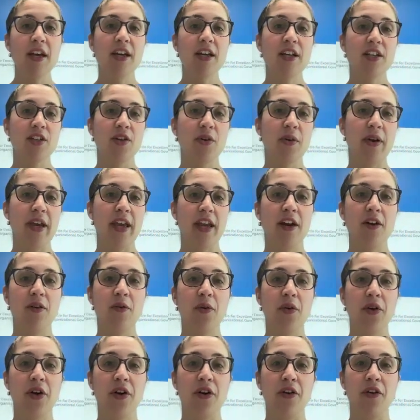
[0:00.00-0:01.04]
So here
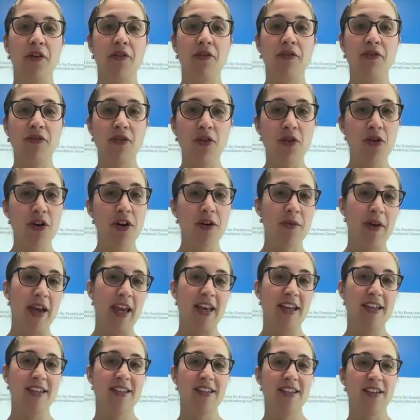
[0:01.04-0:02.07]
were 4
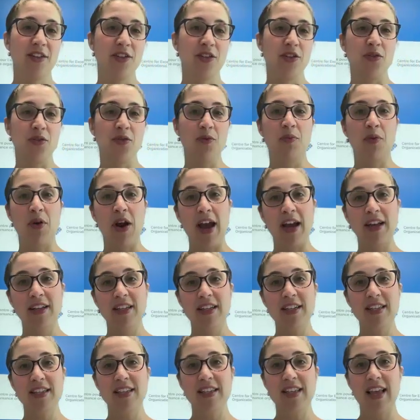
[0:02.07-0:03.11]
ways to
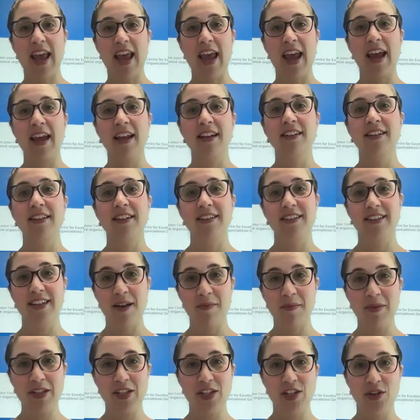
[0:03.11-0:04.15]
practice and
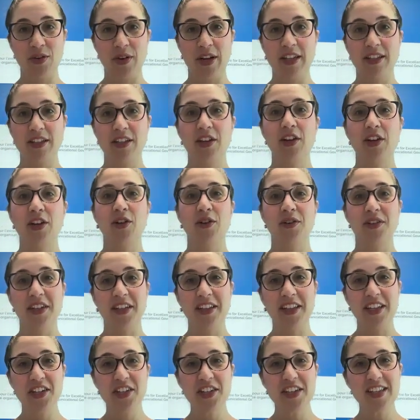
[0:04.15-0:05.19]
demonstrate your
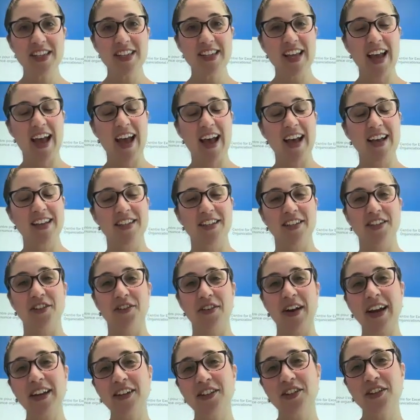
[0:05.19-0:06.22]
diligence as a
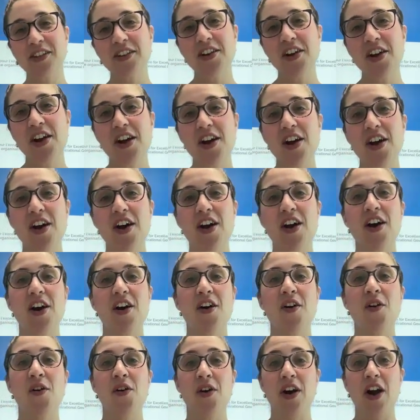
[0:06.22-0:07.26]
director
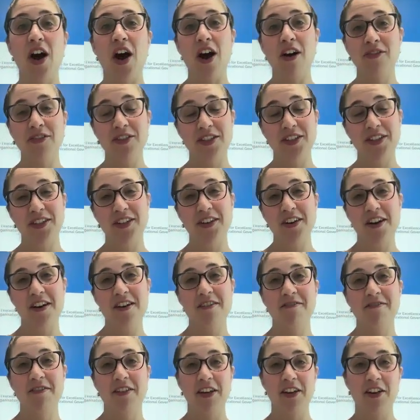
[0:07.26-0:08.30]
or officer
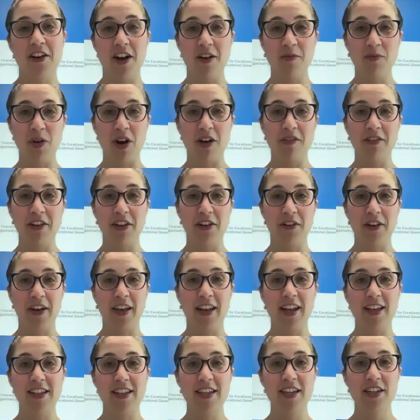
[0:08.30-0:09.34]
of a nonprofit
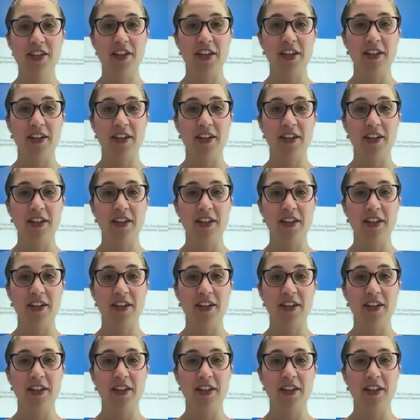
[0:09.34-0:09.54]
organization.